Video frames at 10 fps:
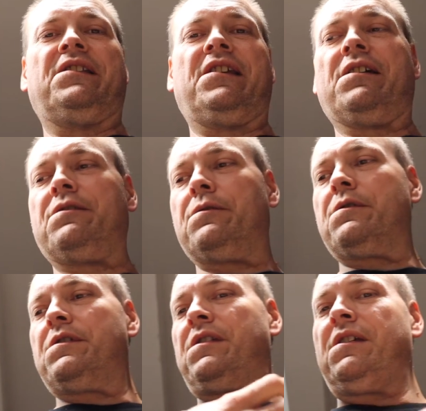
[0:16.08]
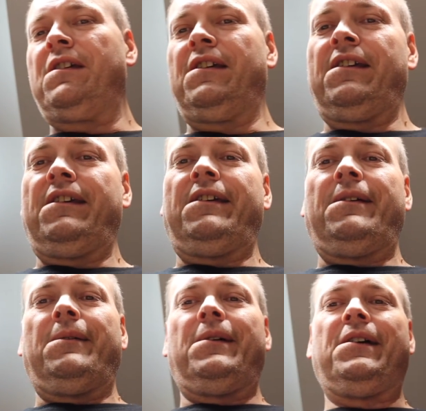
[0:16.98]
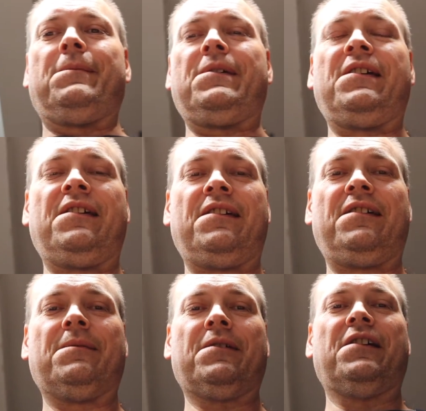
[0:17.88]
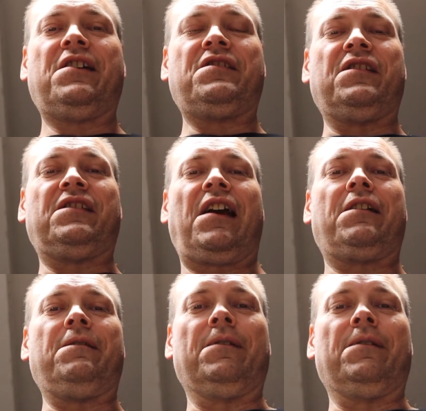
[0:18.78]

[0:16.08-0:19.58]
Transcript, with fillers: TN Outdoors. Well, I'm going to get you a Saturday